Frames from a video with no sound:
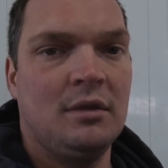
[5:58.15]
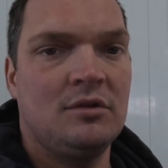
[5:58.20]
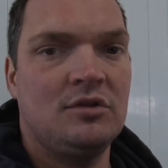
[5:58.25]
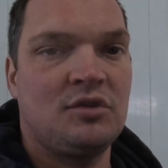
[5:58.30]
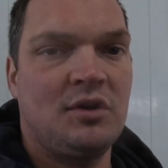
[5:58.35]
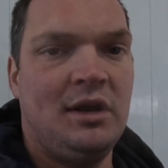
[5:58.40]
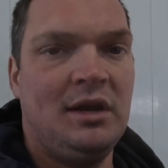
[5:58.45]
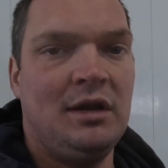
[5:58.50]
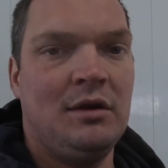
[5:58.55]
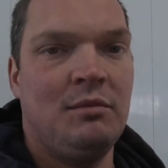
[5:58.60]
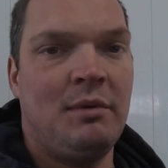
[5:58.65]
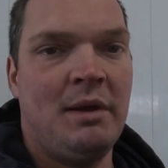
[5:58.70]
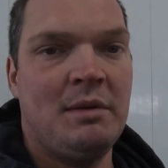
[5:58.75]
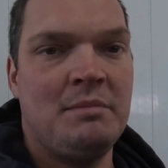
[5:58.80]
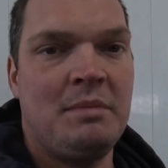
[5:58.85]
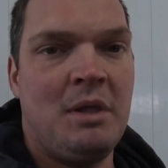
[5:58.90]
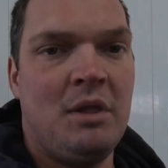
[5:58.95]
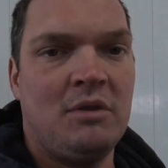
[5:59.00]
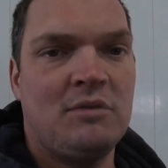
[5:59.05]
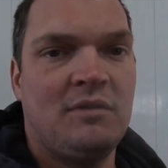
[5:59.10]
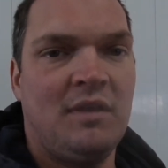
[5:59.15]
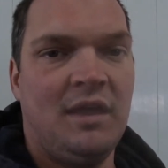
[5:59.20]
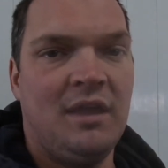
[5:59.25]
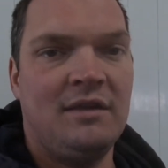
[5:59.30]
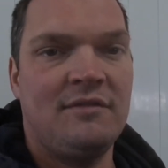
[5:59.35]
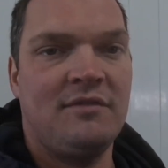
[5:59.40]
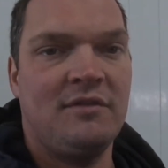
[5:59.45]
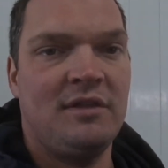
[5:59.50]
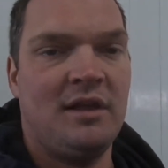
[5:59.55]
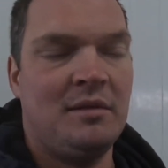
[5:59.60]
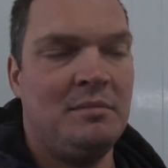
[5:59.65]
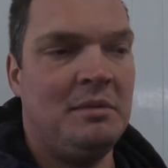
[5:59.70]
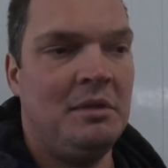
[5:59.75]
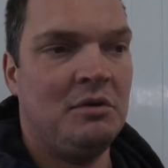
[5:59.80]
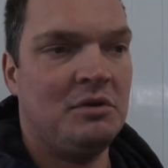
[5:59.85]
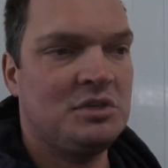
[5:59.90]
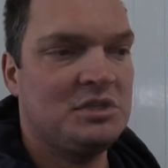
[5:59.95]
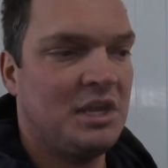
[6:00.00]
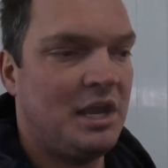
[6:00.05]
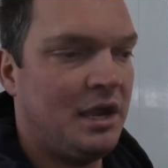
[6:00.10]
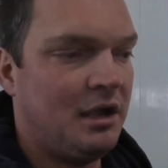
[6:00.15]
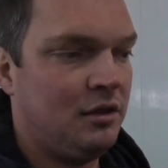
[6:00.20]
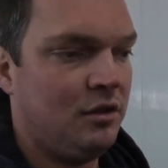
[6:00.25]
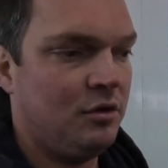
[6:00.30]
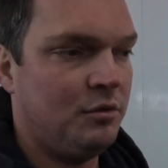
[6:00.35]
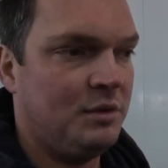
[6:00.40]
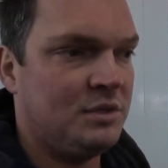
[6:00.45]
traded one bulk tank for that milk silo,